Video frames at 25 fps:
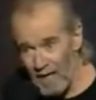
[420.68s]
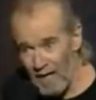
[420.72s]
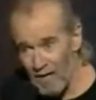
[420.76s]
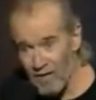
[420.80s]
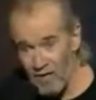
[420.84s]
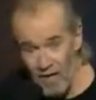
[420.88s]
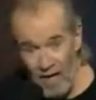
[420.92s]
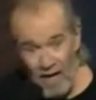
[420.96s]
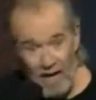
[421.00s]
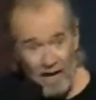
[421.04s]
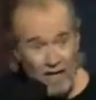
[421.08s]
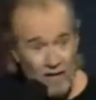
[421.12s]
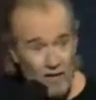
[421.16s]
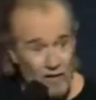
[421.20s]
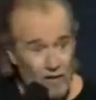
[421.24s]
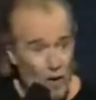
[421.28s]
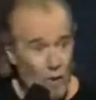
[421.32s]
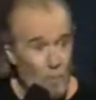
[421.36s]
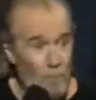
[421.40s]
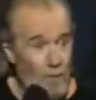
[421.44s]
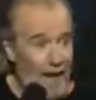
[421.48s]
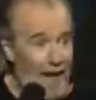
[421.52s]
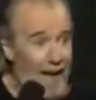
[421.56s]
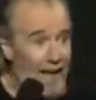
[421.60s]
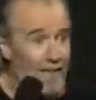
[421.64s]
It's getting so
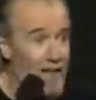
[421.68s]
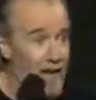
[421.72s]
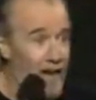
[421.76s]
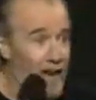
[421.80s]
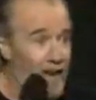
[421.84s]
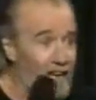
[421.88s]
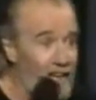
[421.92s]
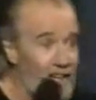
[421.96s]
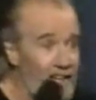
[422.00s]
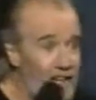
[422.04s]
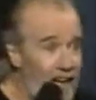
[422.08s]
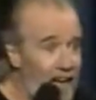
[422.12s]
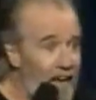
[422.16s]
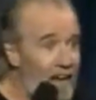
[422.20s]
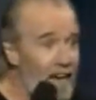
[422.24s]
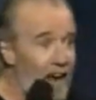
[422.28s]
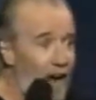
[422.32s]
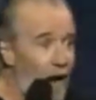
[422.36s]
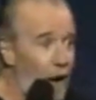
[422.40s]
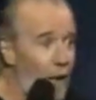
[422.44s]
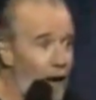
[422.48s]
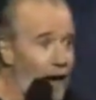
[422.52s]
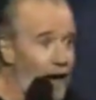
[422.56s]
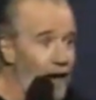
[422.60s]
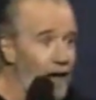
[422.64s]
bad that any day
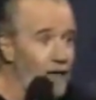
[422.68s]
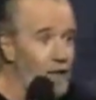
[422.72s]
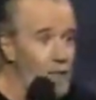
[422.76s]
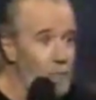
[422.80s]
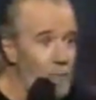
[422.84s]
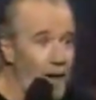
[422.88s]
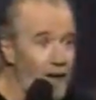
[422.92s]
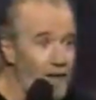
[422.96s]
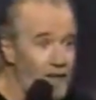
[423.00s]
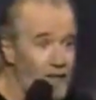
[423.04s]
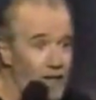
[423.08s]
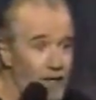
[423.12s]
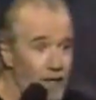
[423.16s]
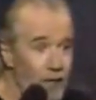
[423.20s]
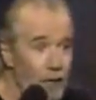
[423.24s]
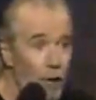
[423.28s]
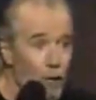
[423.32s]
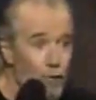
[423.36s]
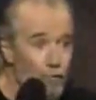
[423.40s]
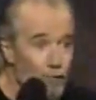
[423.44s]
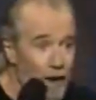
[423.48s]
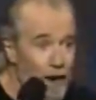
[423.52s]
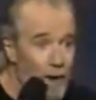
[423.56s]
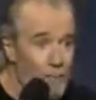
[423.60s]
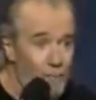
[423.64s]
now I expect to hear
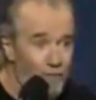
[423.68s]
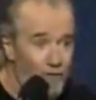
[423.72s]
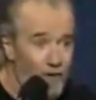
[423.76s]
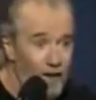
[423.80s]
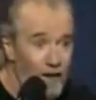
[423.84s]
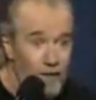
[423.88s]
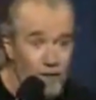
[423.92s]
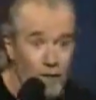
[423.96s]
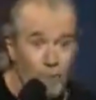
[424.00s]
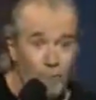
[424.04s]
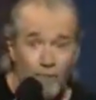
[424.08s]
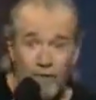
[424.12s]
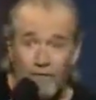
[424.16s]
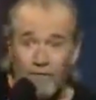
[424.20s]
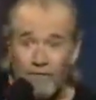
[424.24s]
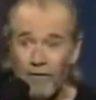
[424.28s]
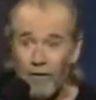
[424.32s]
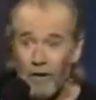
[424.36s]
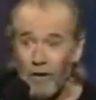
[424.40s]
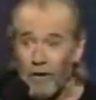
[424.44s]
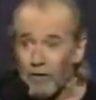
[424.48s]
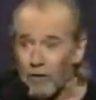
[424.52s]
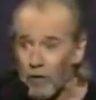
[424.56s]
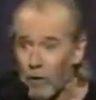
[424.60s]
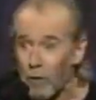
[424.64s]
a rape victim
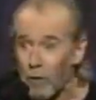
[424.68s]
referred